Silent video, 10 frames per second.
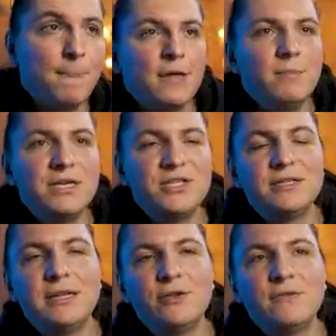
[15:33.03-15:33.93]
He
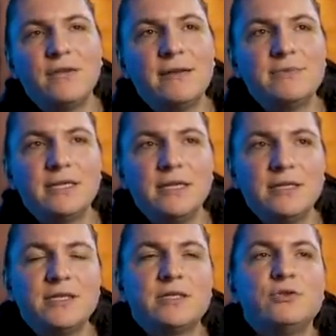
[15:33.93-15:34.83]
mentioned a lot of times that he
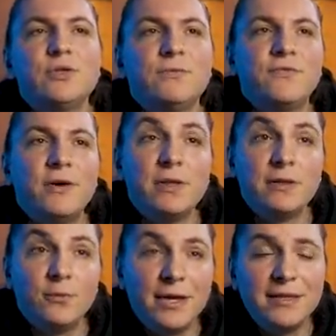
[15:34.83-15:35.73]
is just using
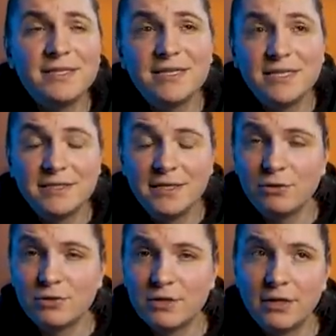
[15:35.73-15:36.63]
FabFilter One. This is just
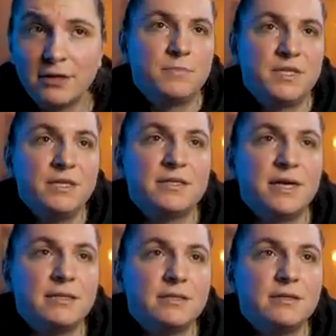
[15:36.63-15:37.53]
single oscillator
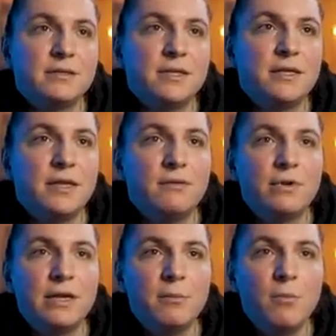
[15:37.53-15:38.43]
synthesizer, nothing
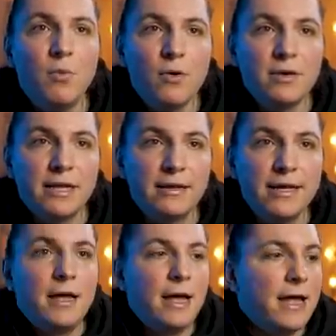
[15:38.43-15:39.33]
really more than that.
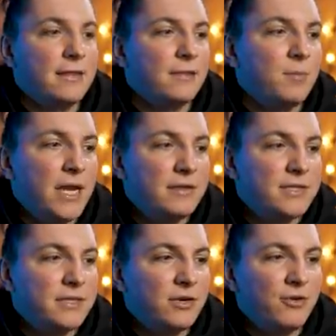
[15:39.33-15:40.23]
And the main
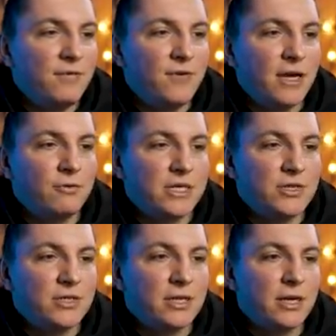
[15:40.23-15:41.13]
stereo effect was
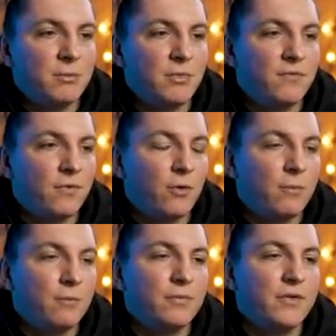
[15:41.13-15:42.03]
actually coming
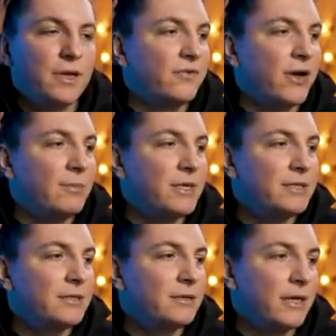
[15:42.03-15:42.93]
from the
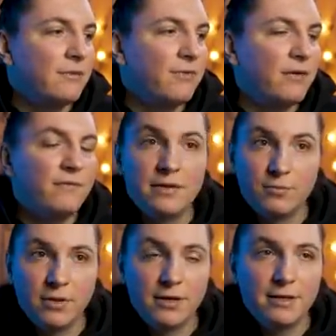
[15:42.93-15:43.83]
Timeless FabFilter
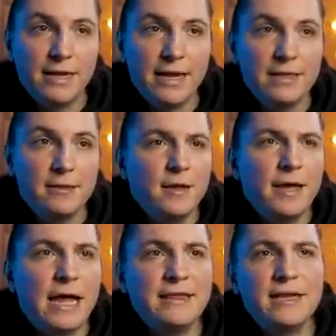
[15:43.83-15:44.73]
plugin again.
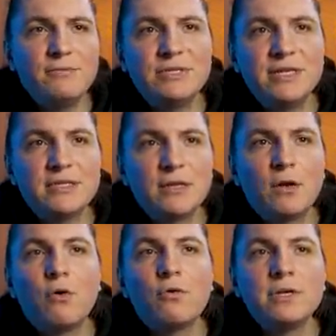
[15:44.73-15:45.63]
And there was just
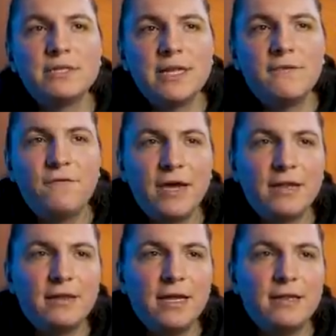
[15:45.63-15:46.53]
chorus
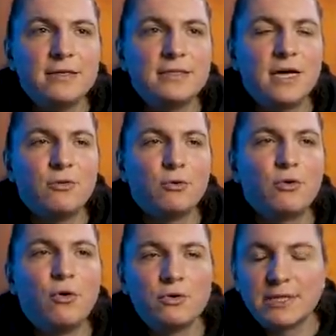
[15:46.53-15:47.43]
effect in the sound or
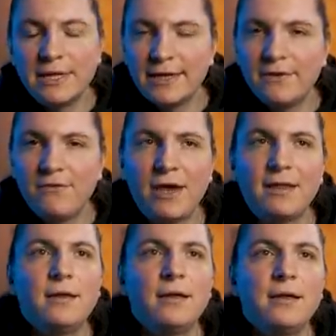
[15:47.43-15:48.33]
chorus-like
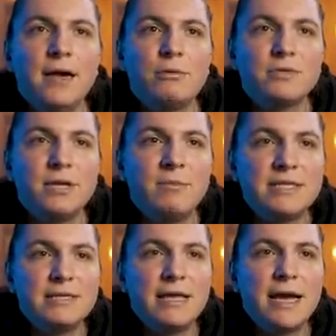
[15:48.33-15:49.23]
effect, uh, I would say
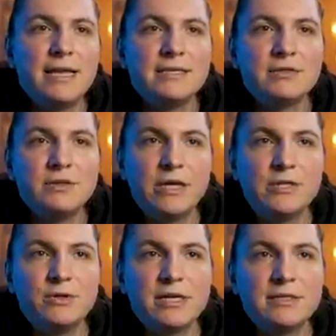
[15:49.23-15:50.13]
basically. And as
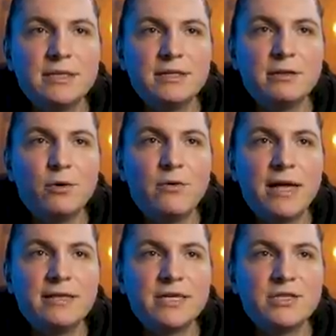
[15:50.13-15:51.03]
you can see, the low
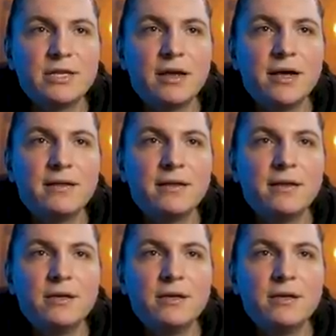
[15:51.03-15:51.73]
end is actually cut.